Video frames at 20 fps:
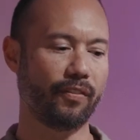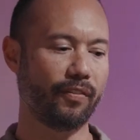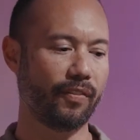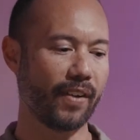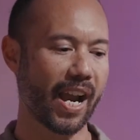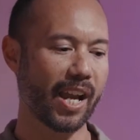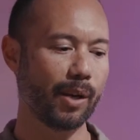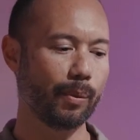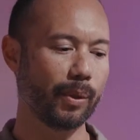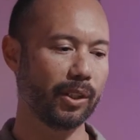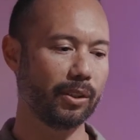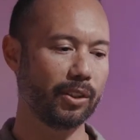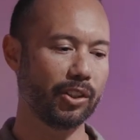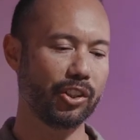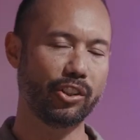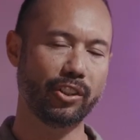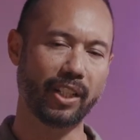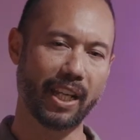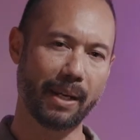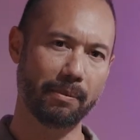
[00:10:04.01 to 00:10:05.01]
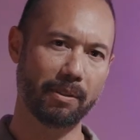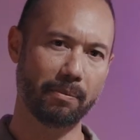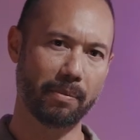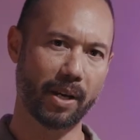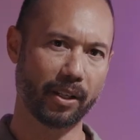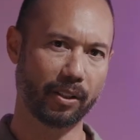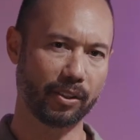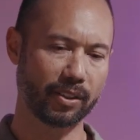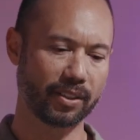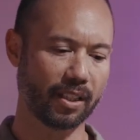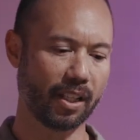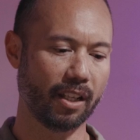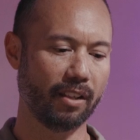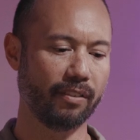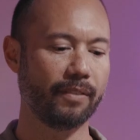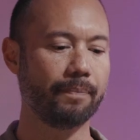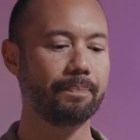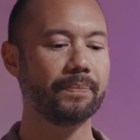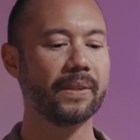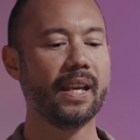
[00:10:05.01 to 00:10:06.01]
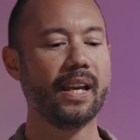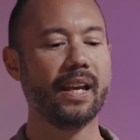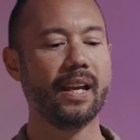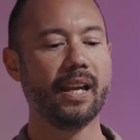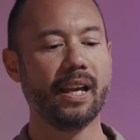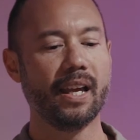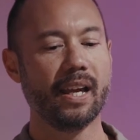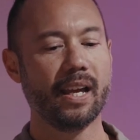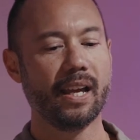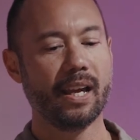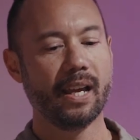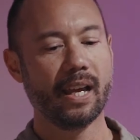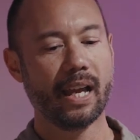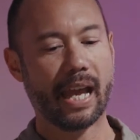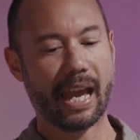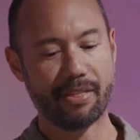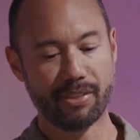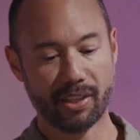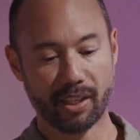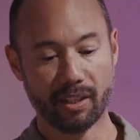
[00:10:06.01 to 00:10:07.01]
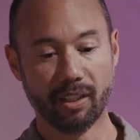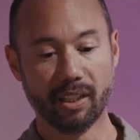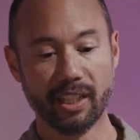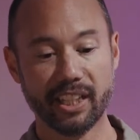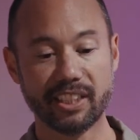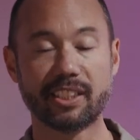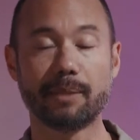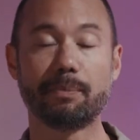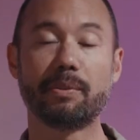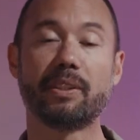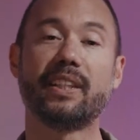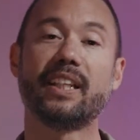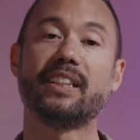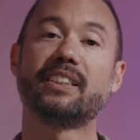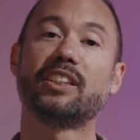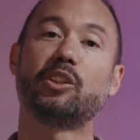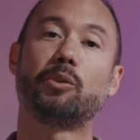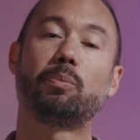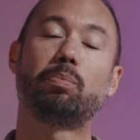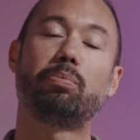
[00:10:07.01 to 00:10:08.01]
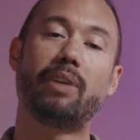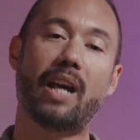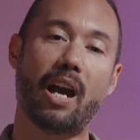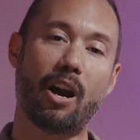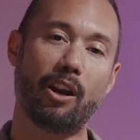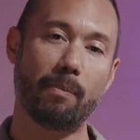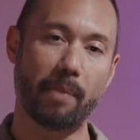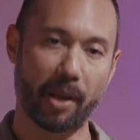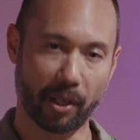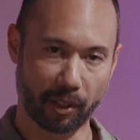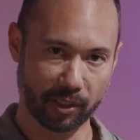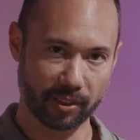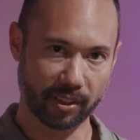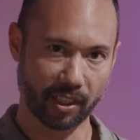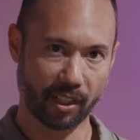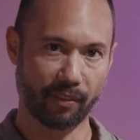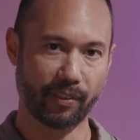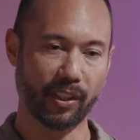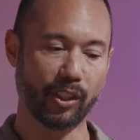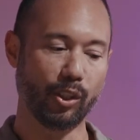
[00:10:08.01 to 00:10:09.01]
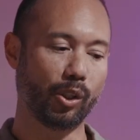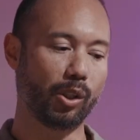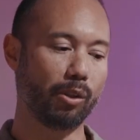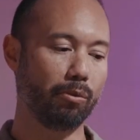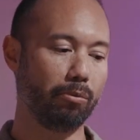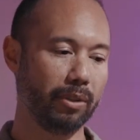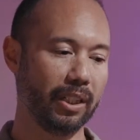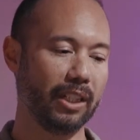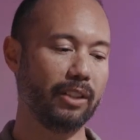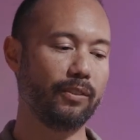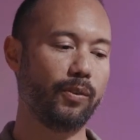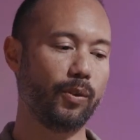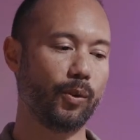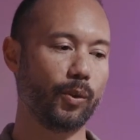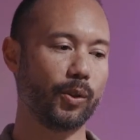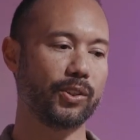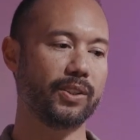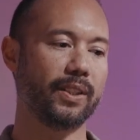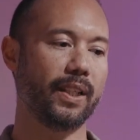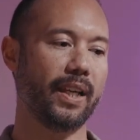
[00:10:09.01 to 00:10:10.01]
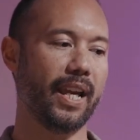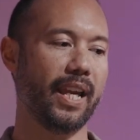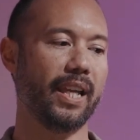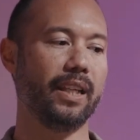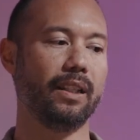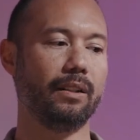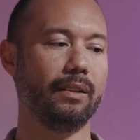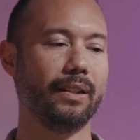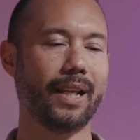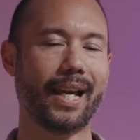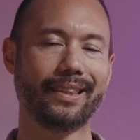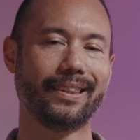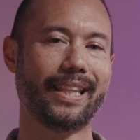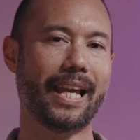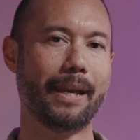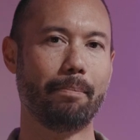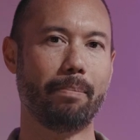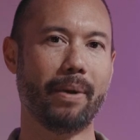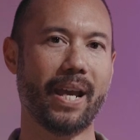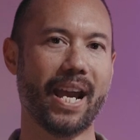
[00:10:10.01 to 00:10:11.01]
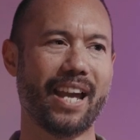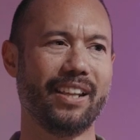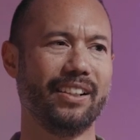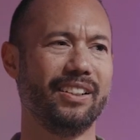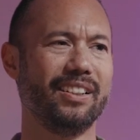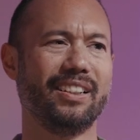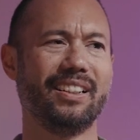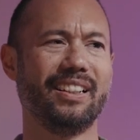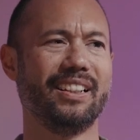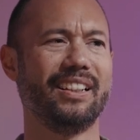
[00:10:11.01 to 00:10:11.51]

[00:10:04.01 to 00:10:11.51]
Find what you're ashamed about yourself and then list up the things that you're proud about yourself that you can reinforce that hey you're not that bad